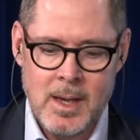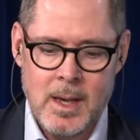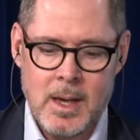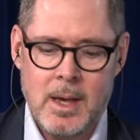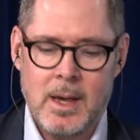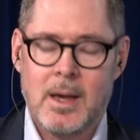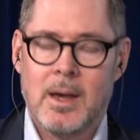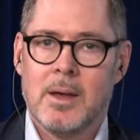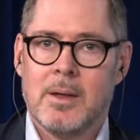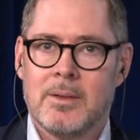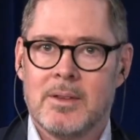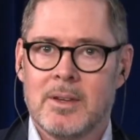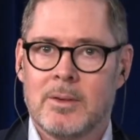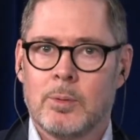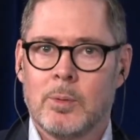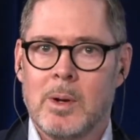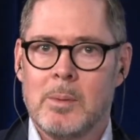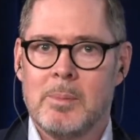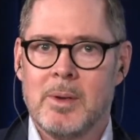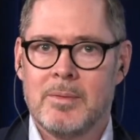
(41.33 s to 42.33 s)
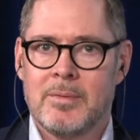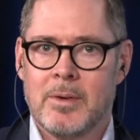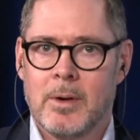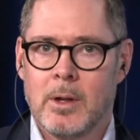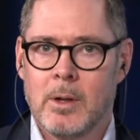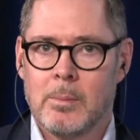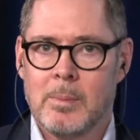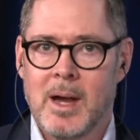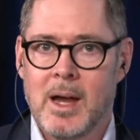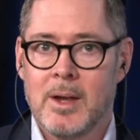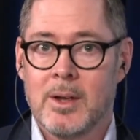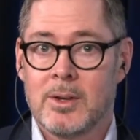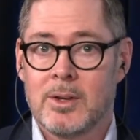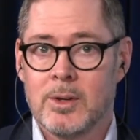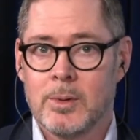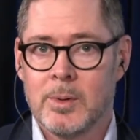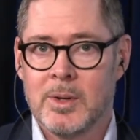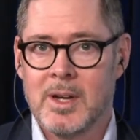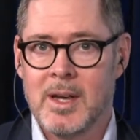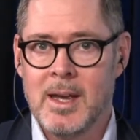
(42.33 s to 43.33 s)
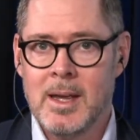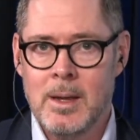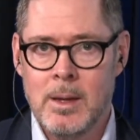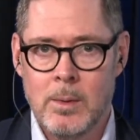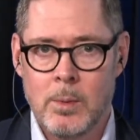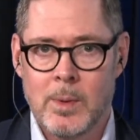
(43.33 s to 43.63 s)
This will be followed by a Q&A